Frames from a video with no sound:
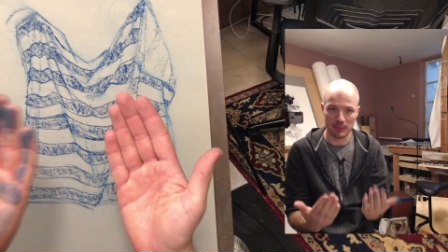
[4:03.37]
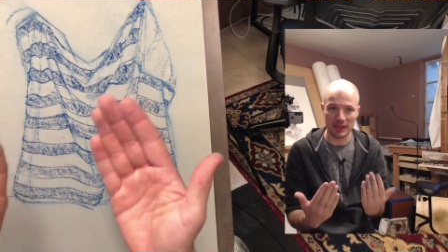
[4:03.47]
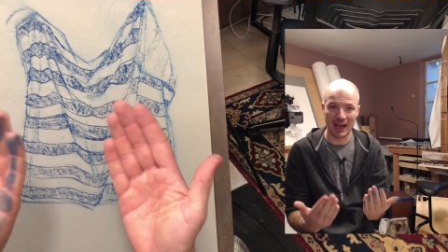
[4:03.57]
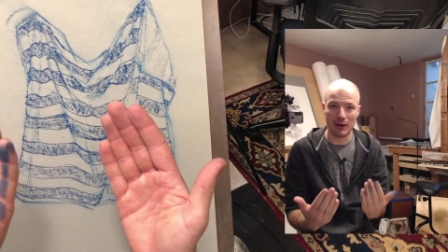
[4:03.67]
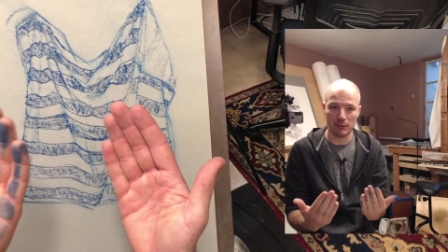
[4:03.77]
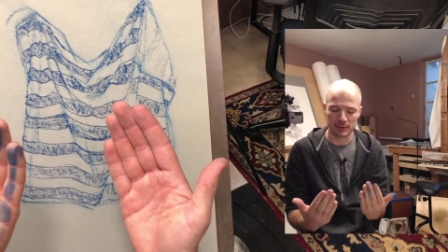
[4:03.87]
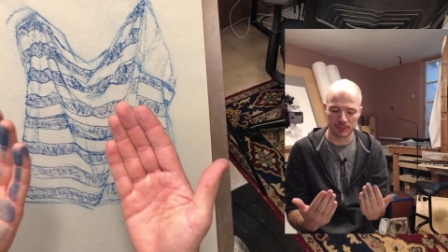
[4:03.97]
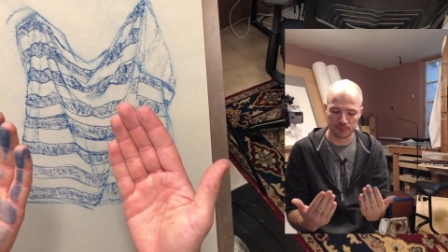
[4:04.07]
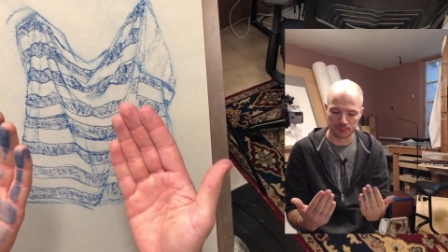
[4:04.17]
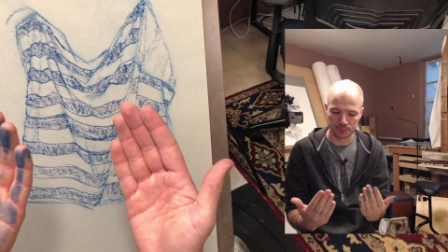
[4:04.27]
out.
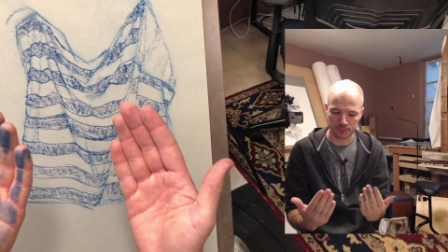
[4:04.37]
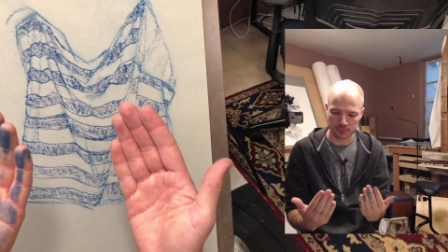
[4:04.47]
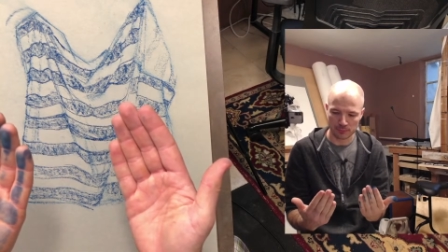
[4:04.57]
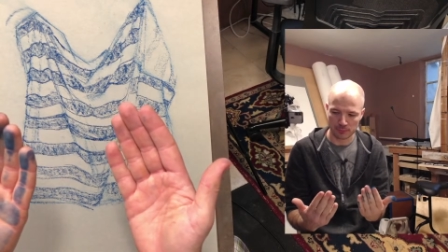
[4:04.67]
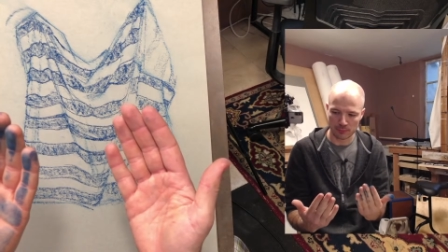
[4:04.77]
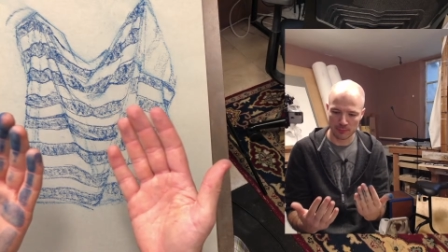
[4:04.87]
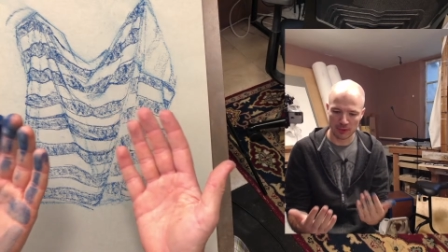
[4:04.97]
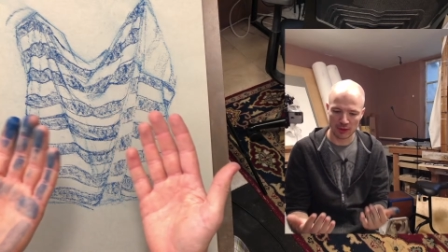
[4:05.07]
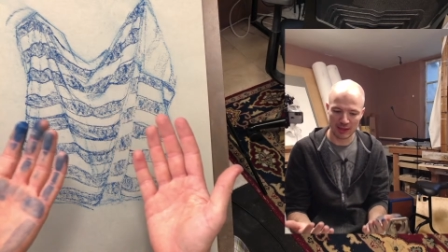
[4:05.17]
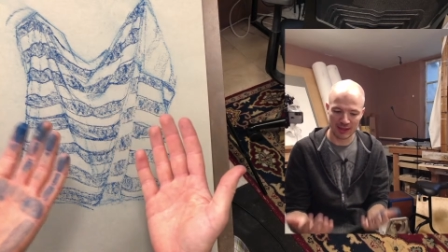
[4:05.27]

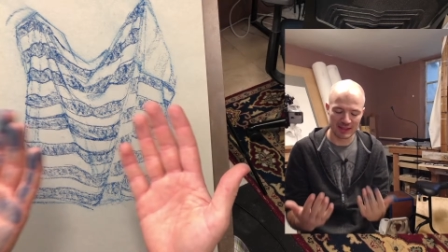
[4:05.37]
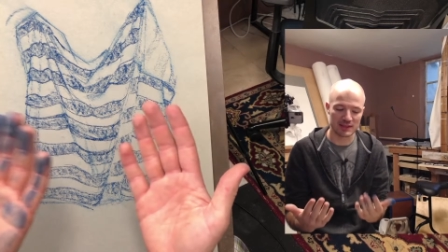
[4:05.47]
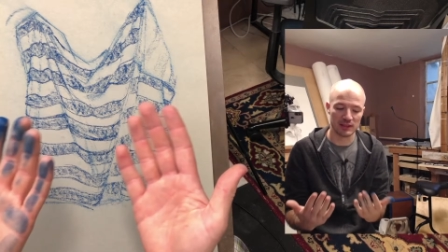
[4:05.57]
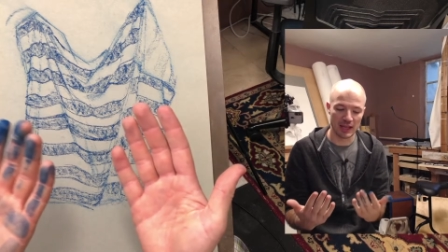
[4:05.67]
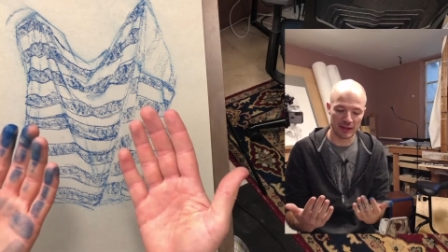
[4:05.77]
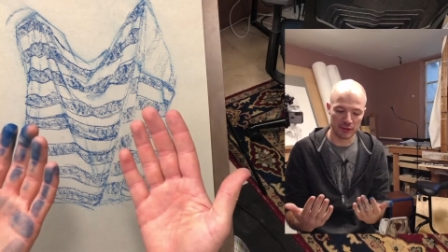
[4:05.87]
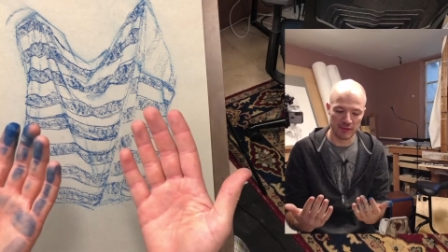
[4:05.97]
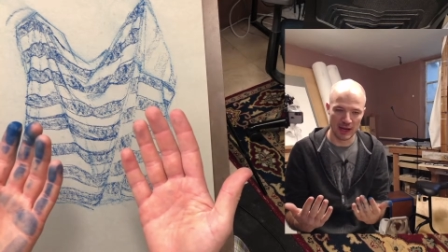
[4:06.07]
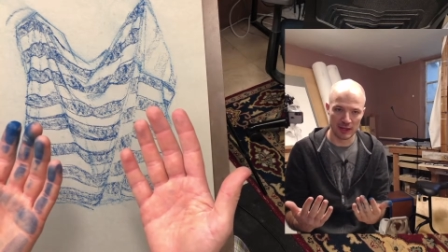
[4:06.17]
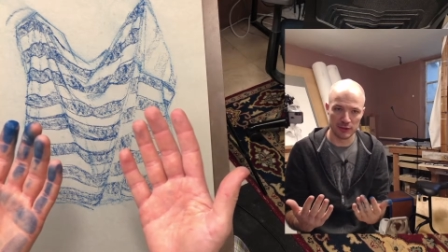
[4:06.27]
It gets a lighter
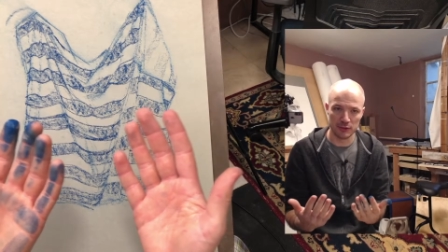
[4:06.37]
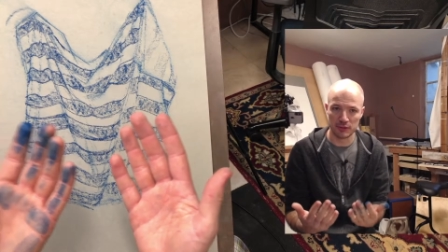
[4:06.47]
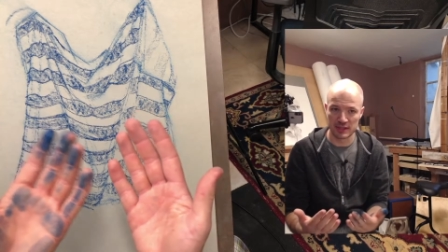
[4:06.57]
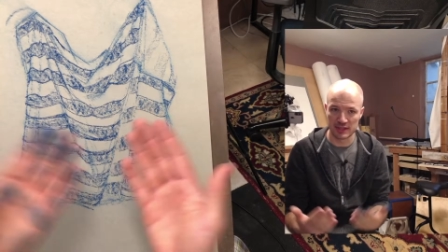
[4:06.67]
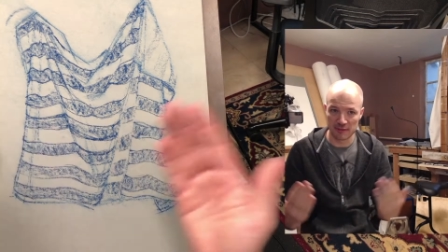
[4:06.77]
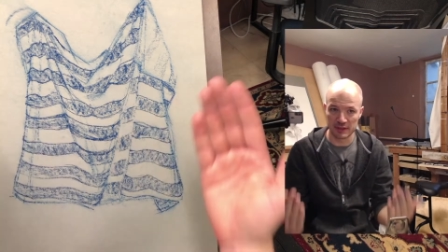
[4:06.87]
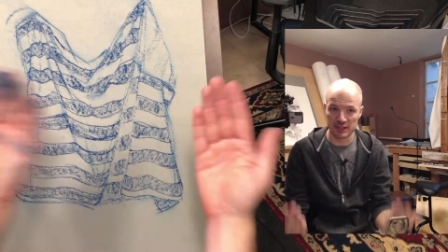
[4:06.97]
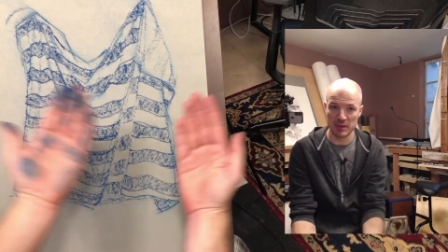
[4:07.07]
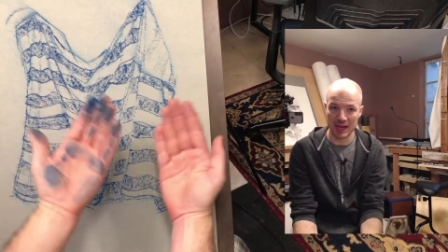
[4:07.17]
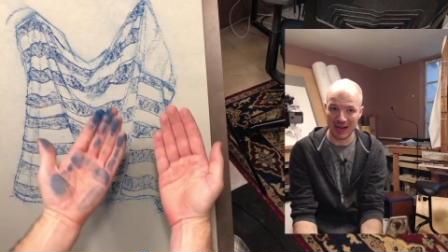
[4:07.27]
value. The stuff that's
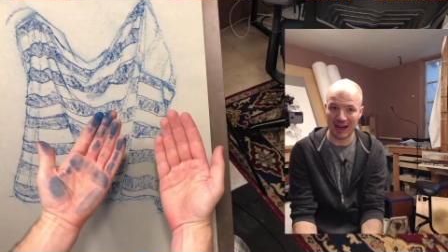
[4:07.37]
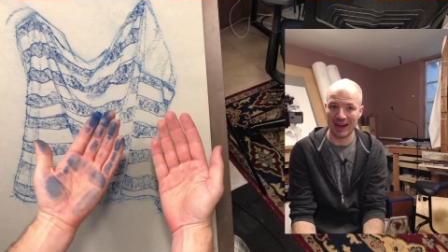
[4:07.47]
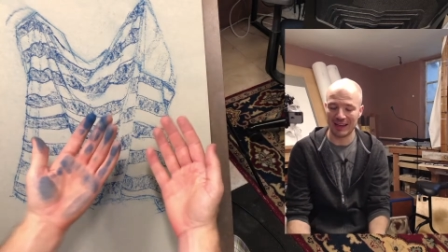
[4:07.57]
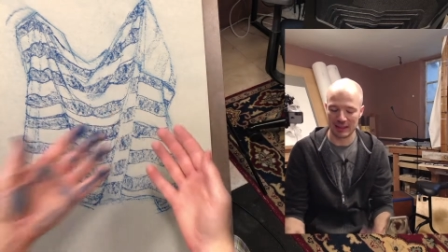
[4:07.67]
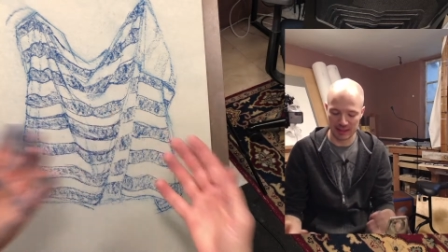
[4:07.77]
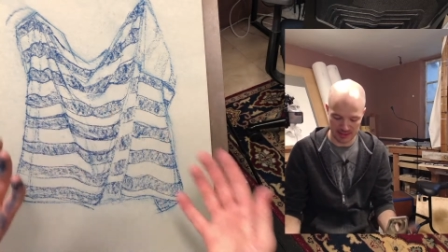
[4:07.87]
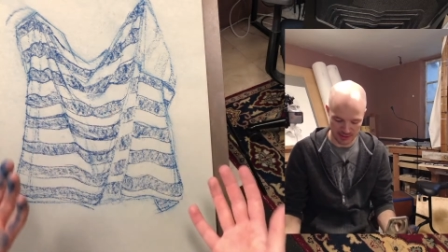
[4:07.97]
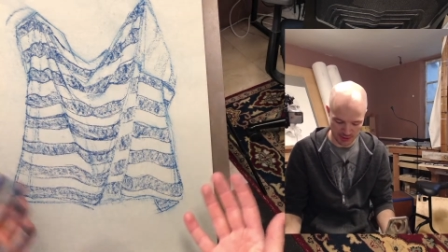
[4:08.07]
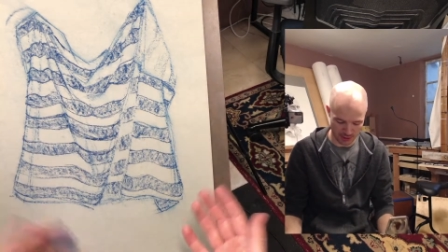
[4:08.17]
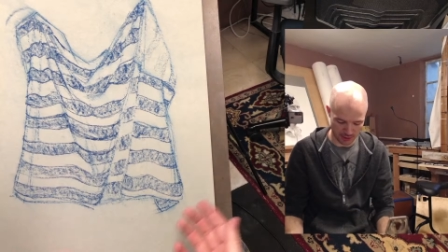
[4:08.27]
behind gets a
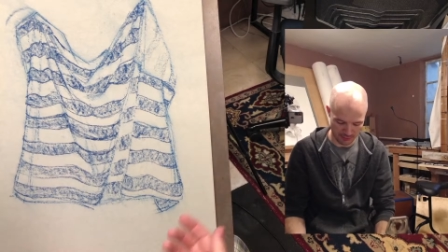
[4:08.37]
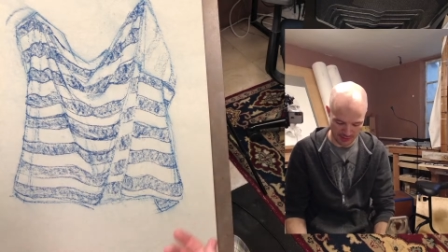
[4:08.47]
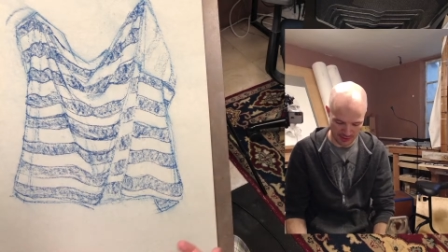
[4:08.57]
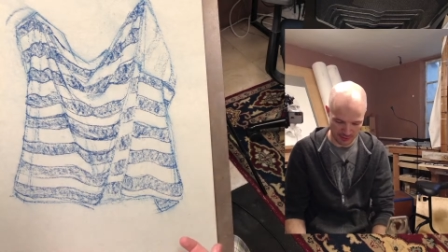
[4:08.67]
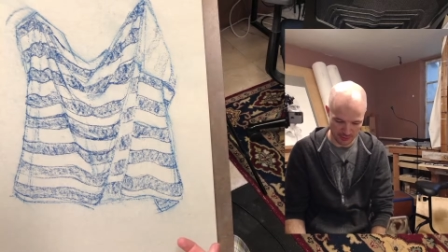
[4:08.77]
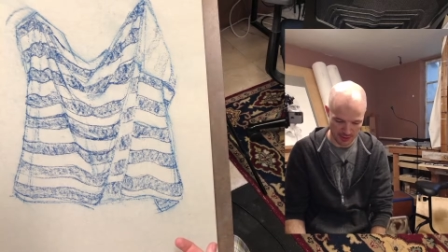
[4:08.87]
darker value.